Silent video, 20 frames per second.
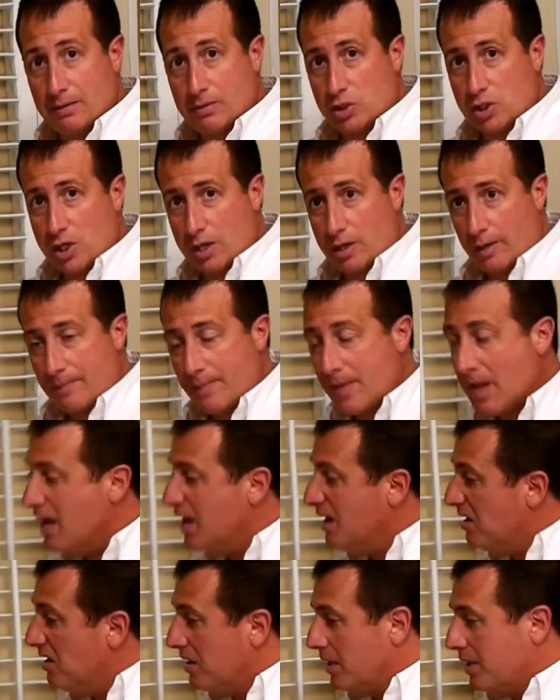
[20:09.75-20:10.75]
shutter.
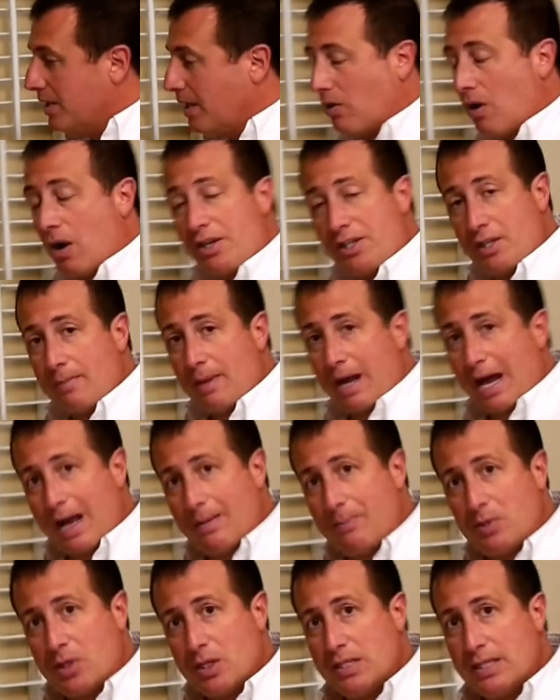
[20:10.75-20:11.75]
There are some
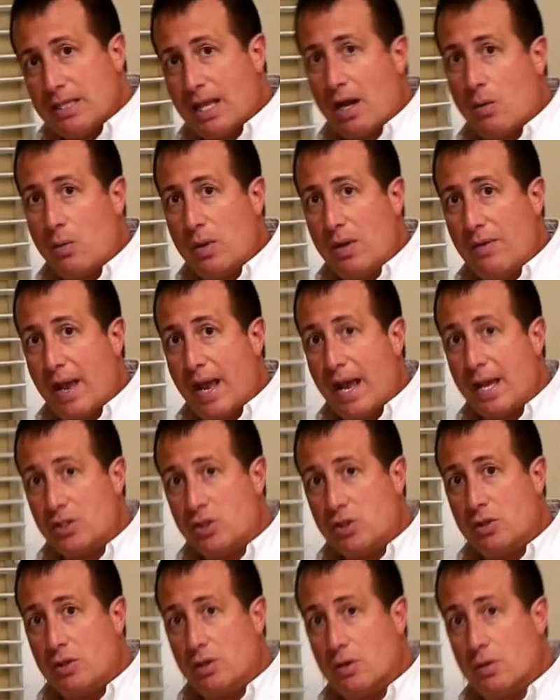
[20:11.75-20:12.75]
options that we've
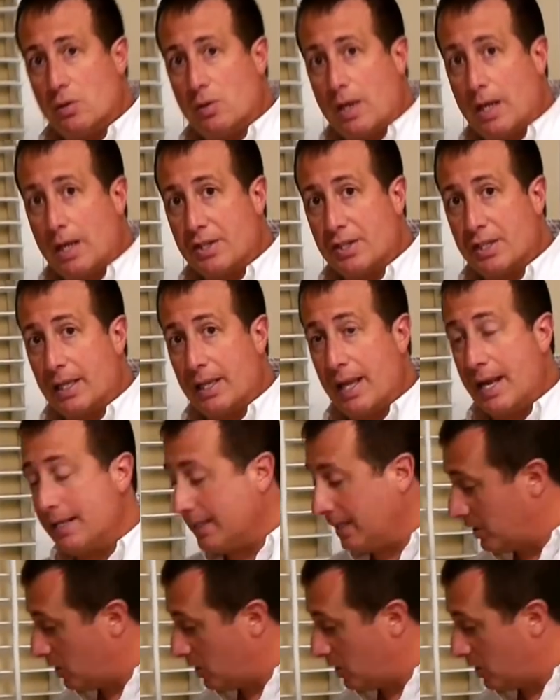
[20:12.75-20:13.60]
asked you to select at